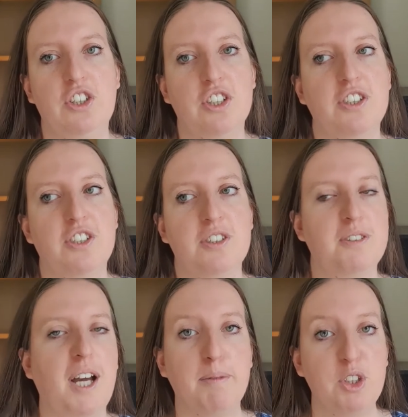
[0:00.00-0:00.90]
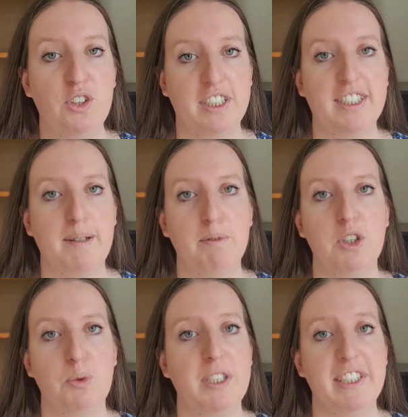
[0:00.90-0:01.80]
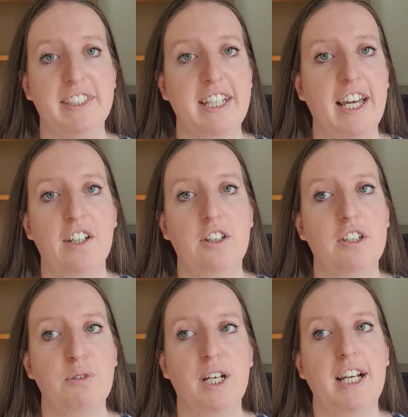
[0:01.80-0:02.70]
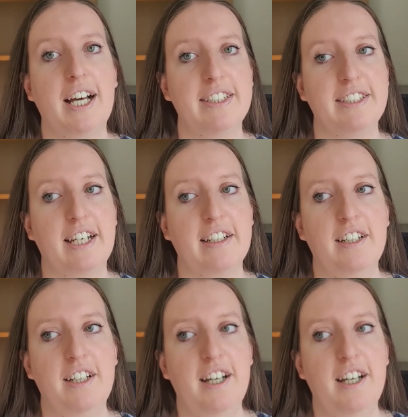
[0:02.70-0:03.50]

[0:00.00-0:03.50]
just come into acceptance with the scale and realize that